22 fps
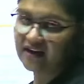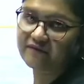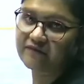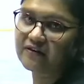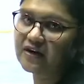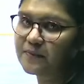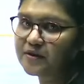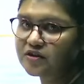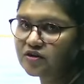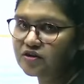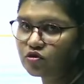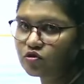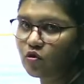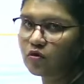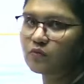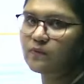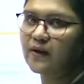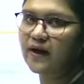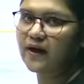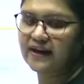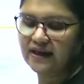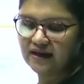available, so
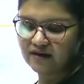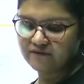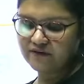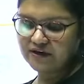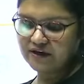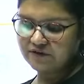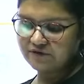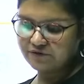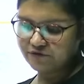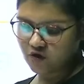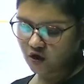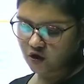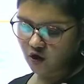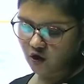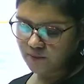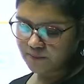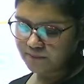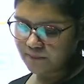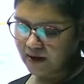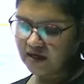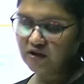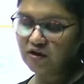don't worry. Even if you're
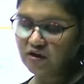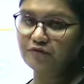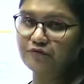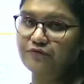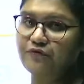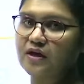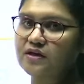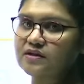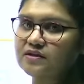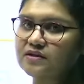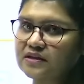not part of our